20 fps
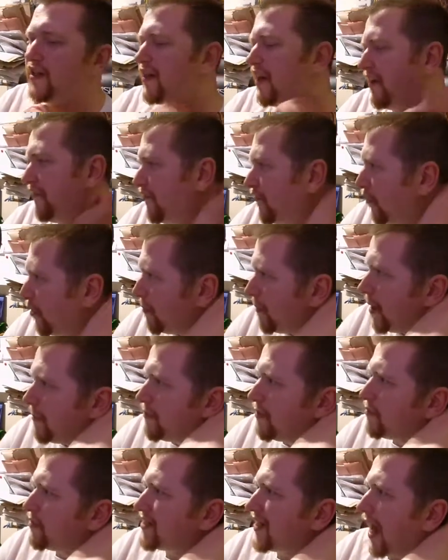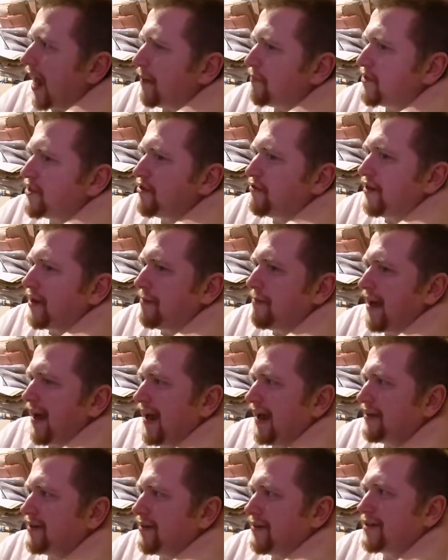of the four member was absolutely
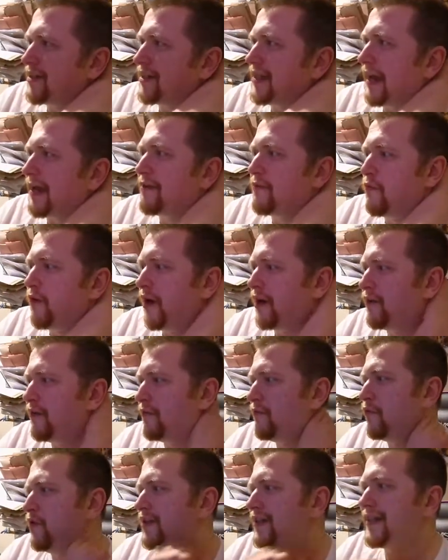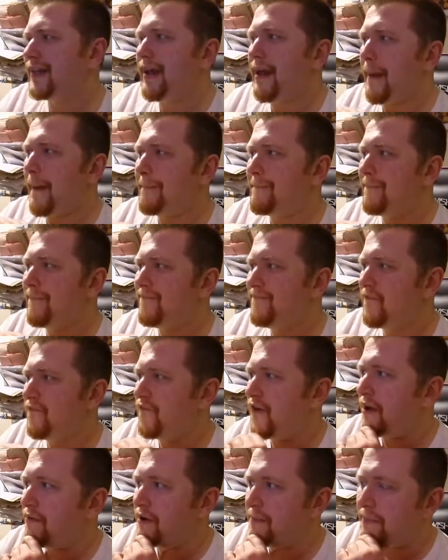mad. Second one was very